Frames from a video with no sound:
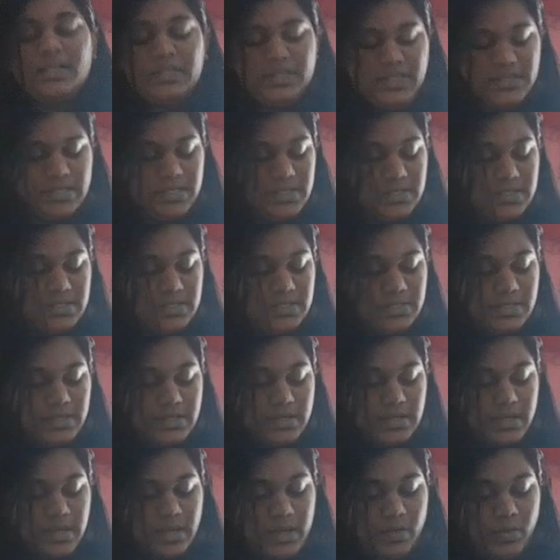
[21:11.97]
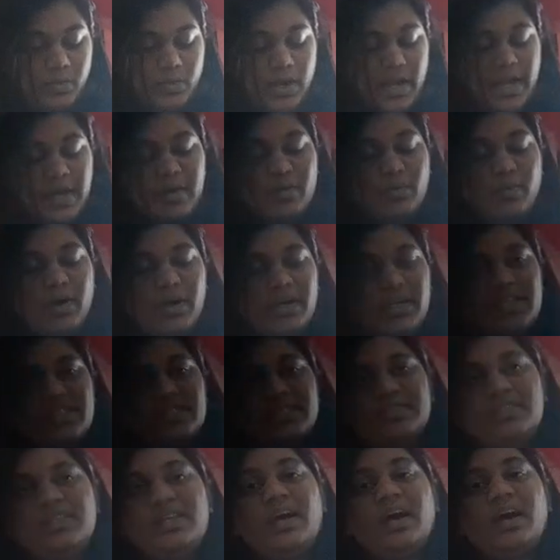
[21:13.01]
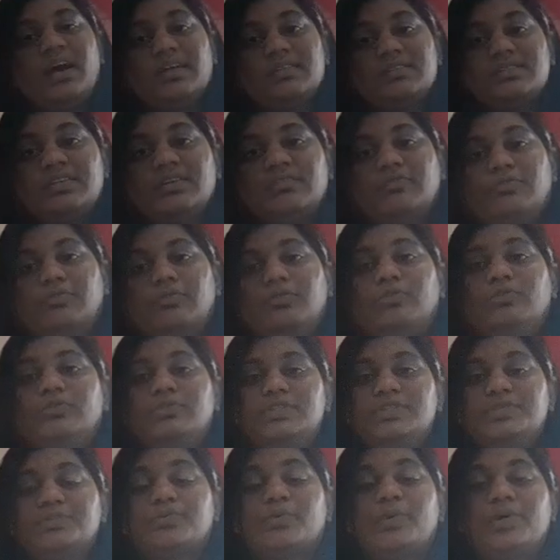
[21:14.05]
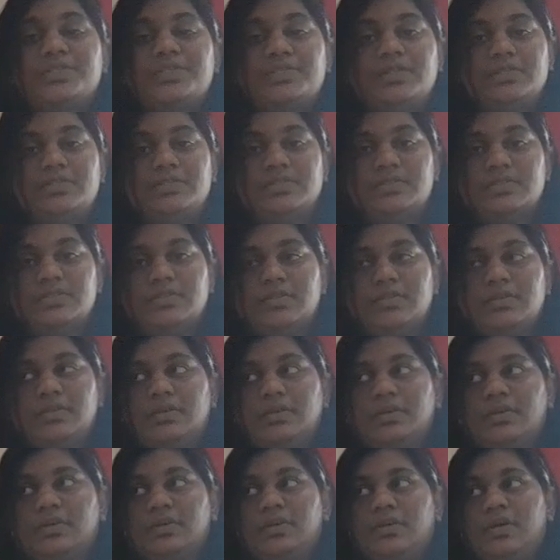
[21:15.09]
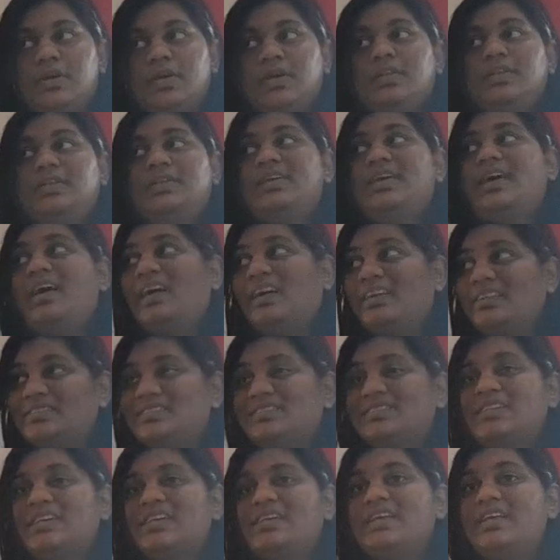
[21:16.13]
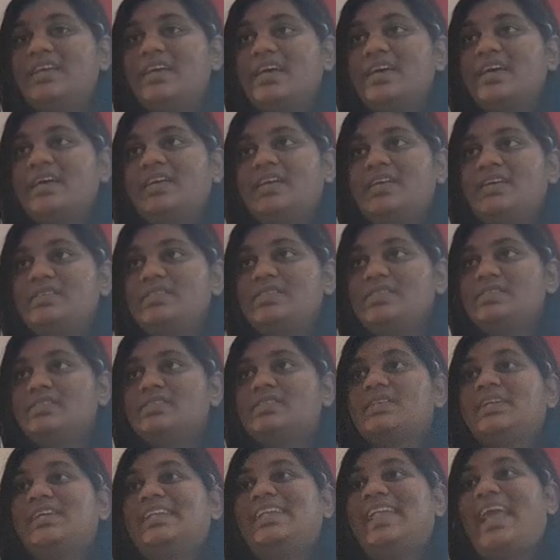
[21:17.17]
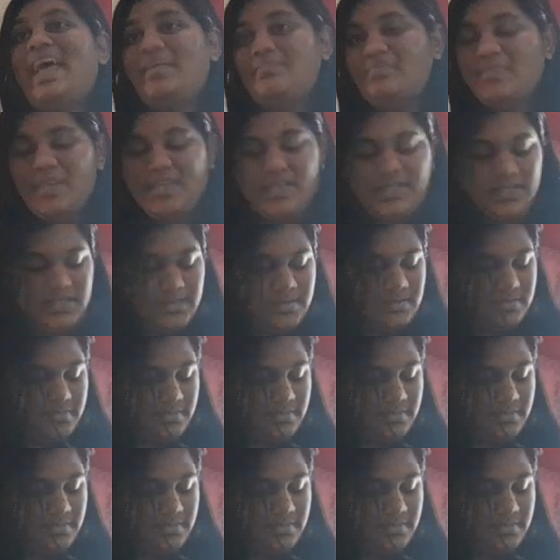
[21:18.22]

these, and what is the answer for all these questions? The answer here is climate.